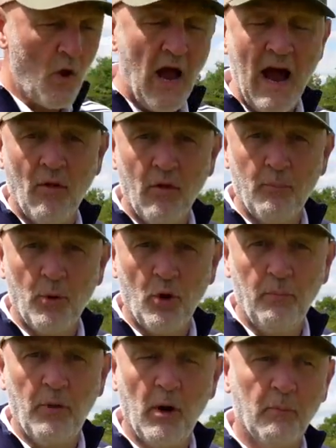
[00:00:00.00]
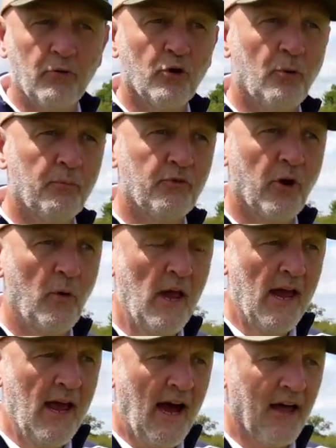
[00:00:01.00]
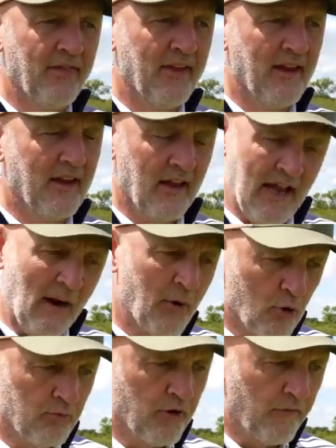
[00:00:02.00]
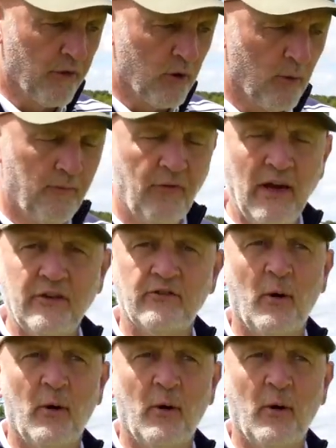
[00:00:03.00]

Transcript: how the ball pops up, so I think, and how it comes off the club face.